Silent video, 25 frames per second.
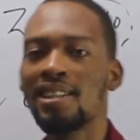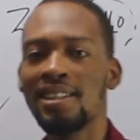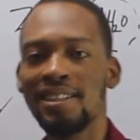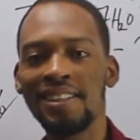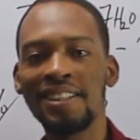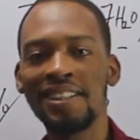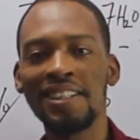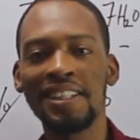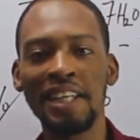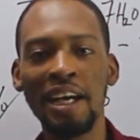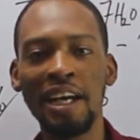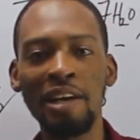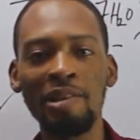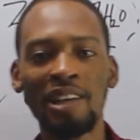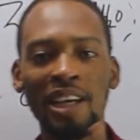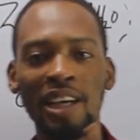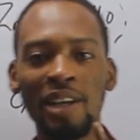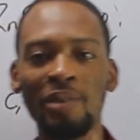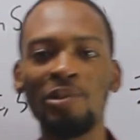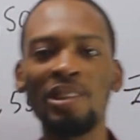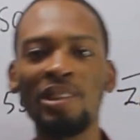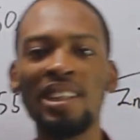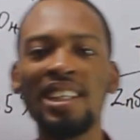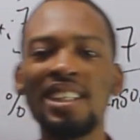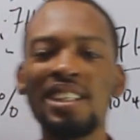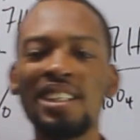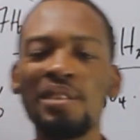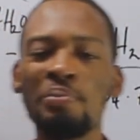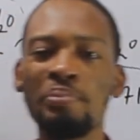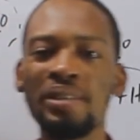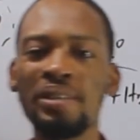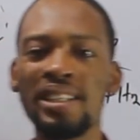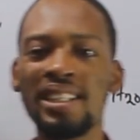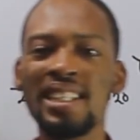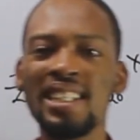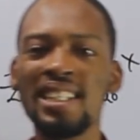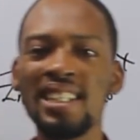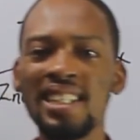This is how you calculate
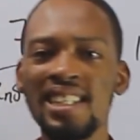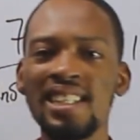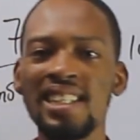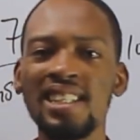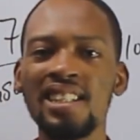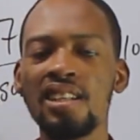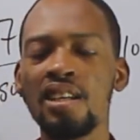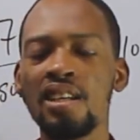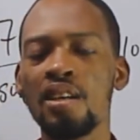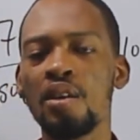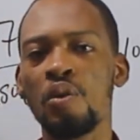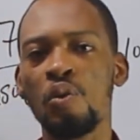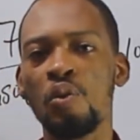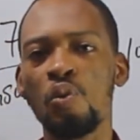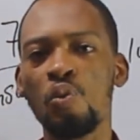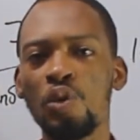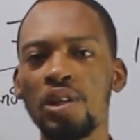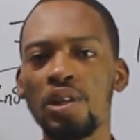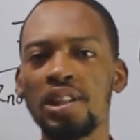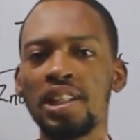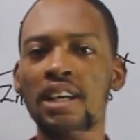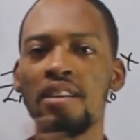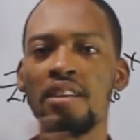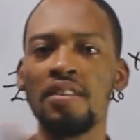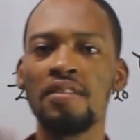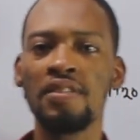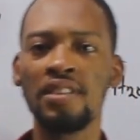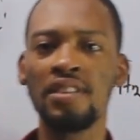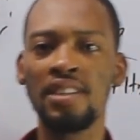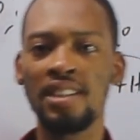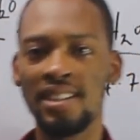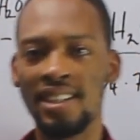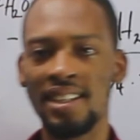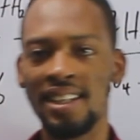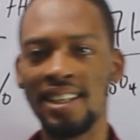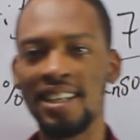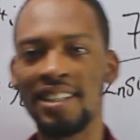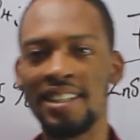percentage water of
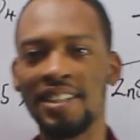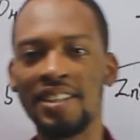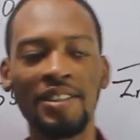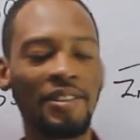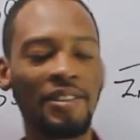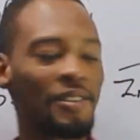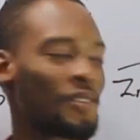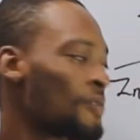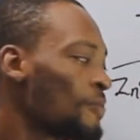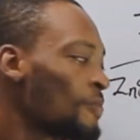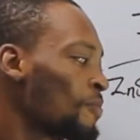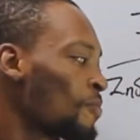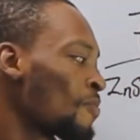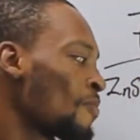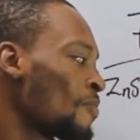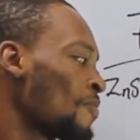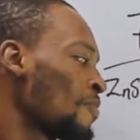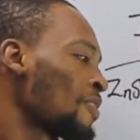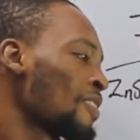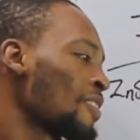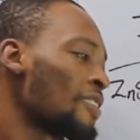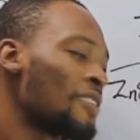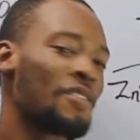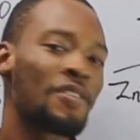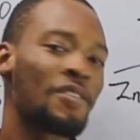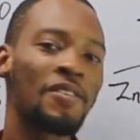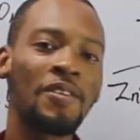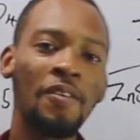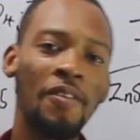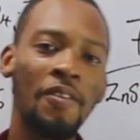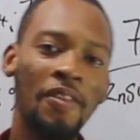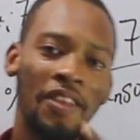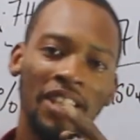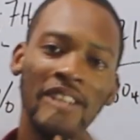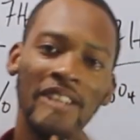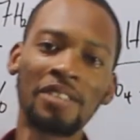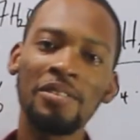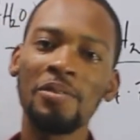crystallization. So
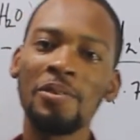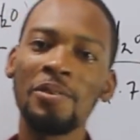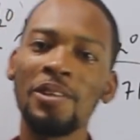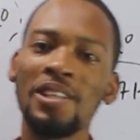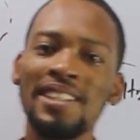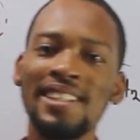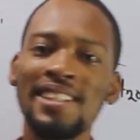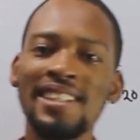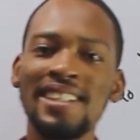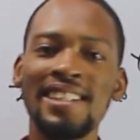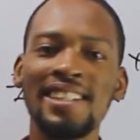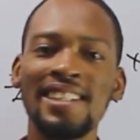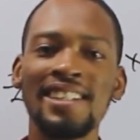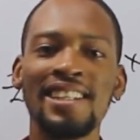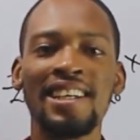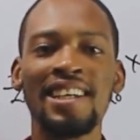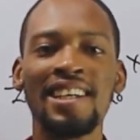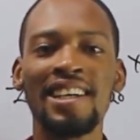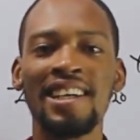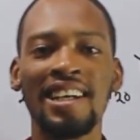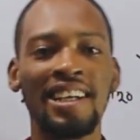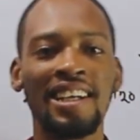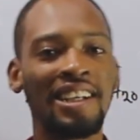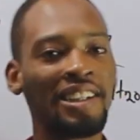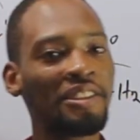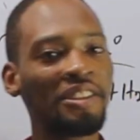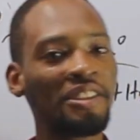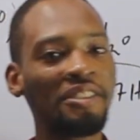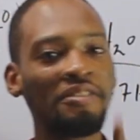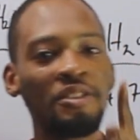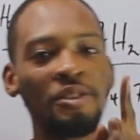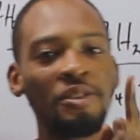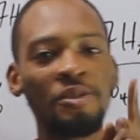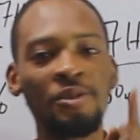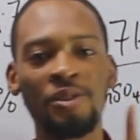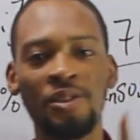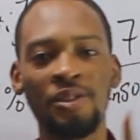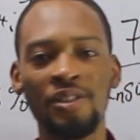thanks for watching, and don't
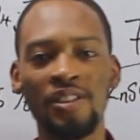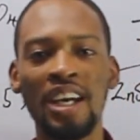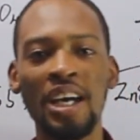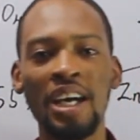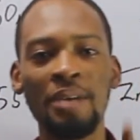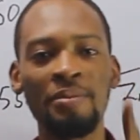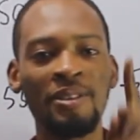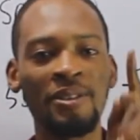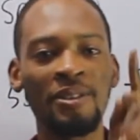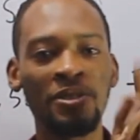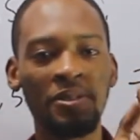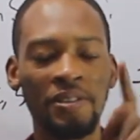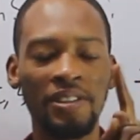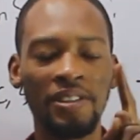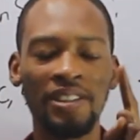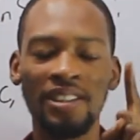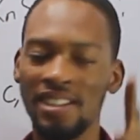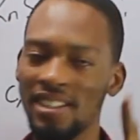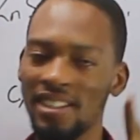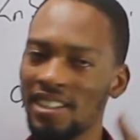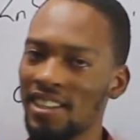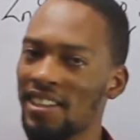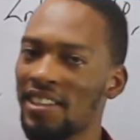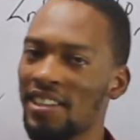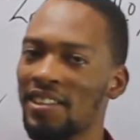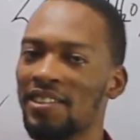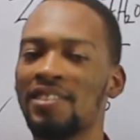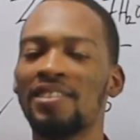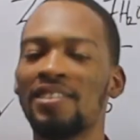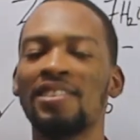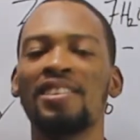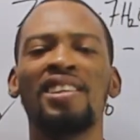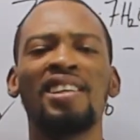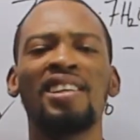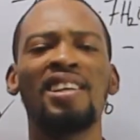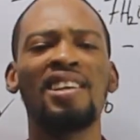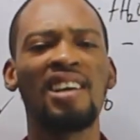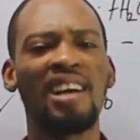forget to subscribe to this channel.
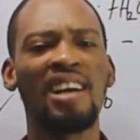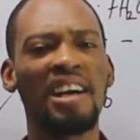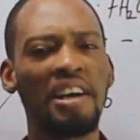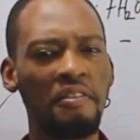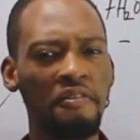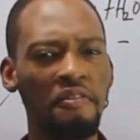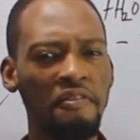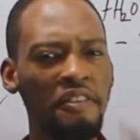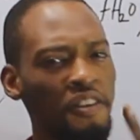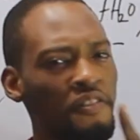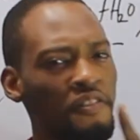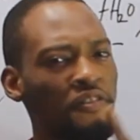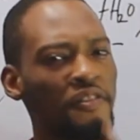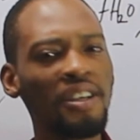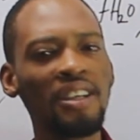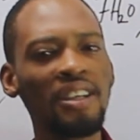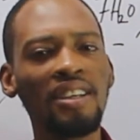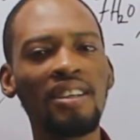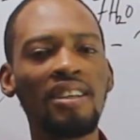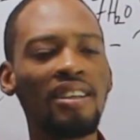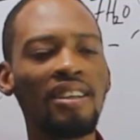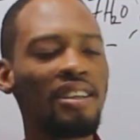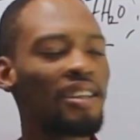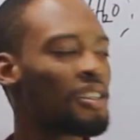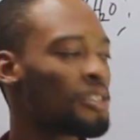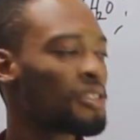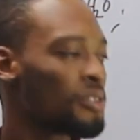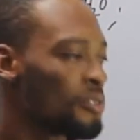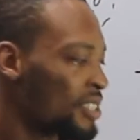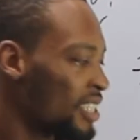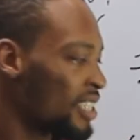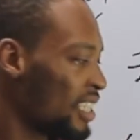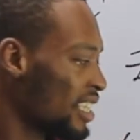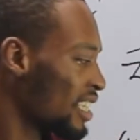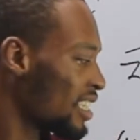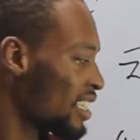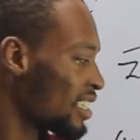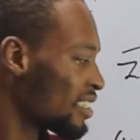And feel free to
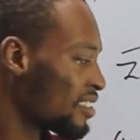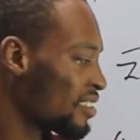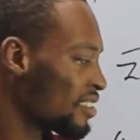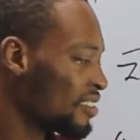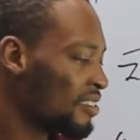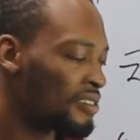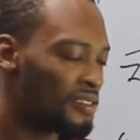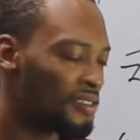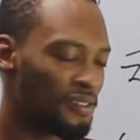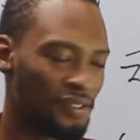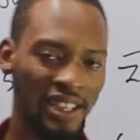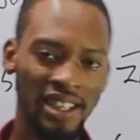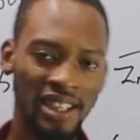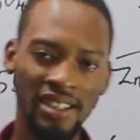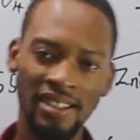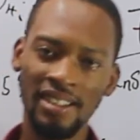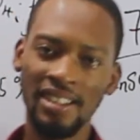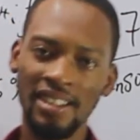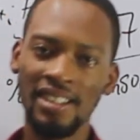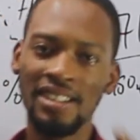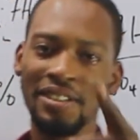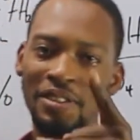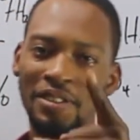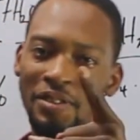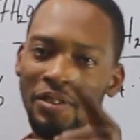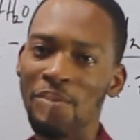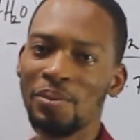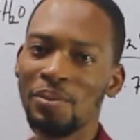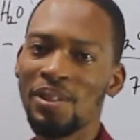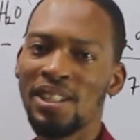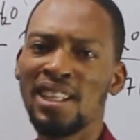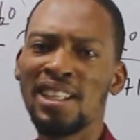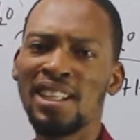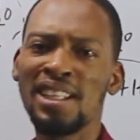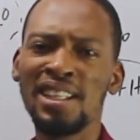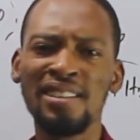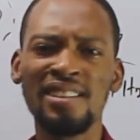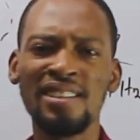check out FlashNNSO YouTube
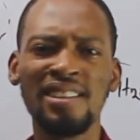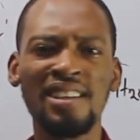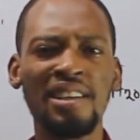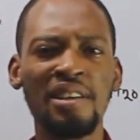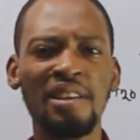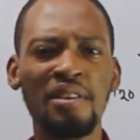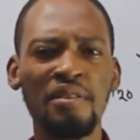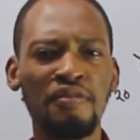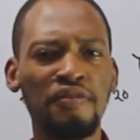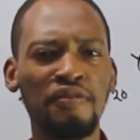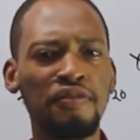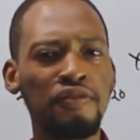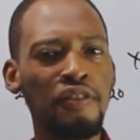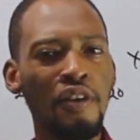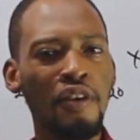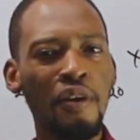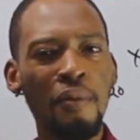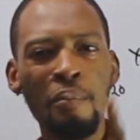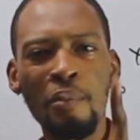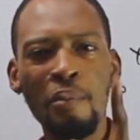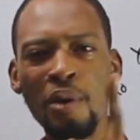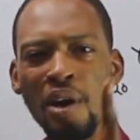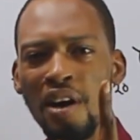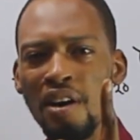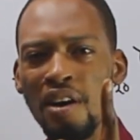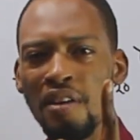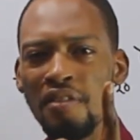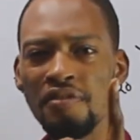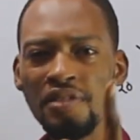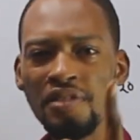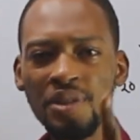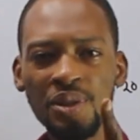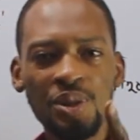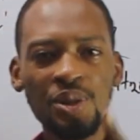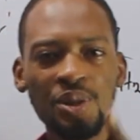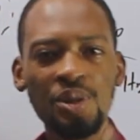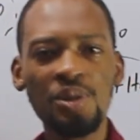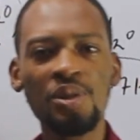channel for more
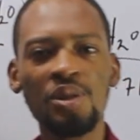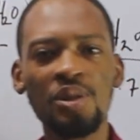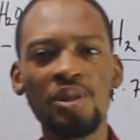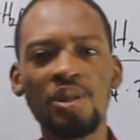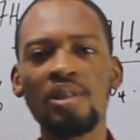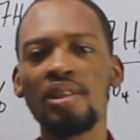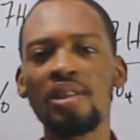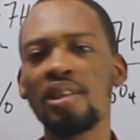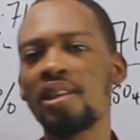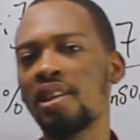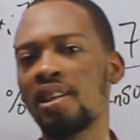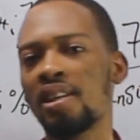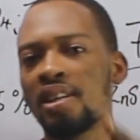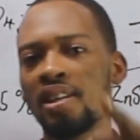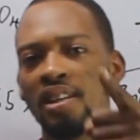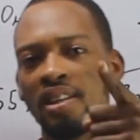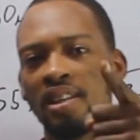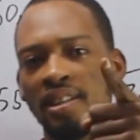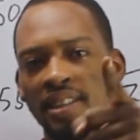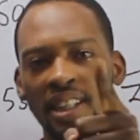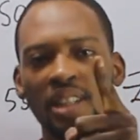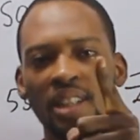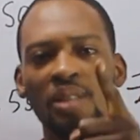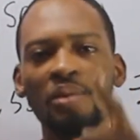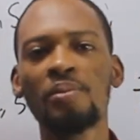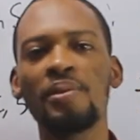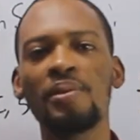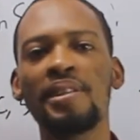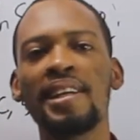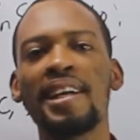videos that you